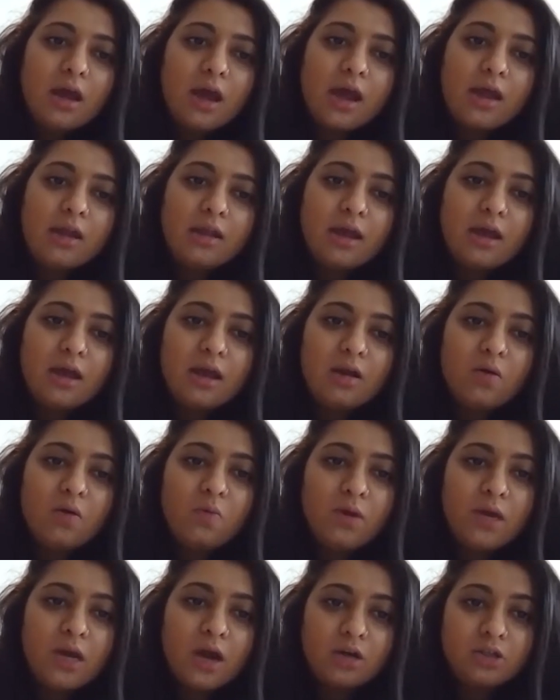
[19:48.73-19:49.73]
And then
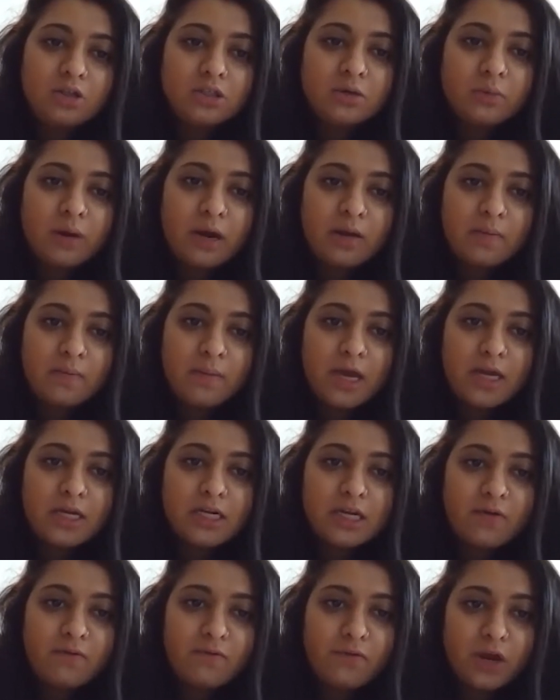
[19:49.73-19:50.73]
we also recommend
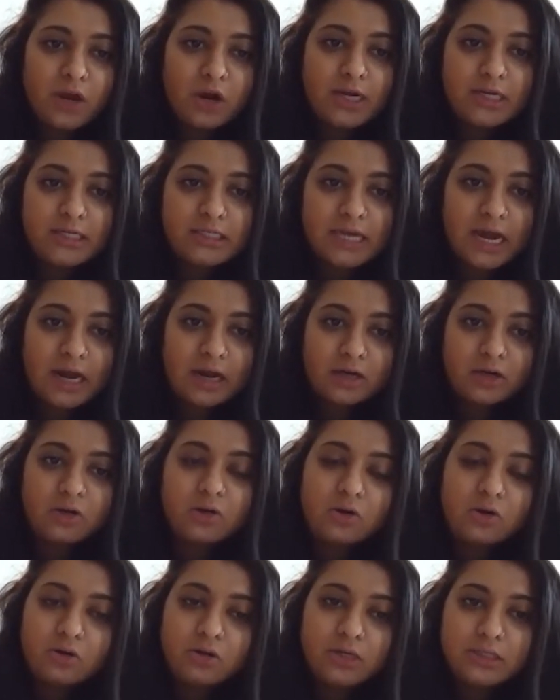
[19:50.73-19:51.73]
a very
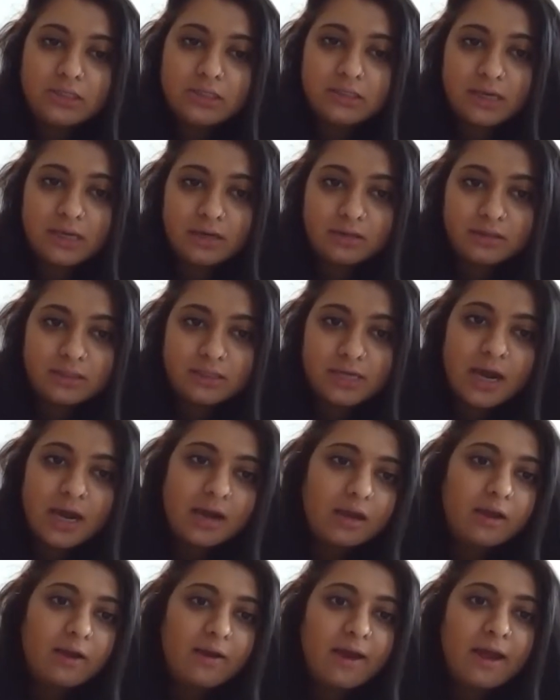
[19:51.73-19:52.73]
technical and sales deck.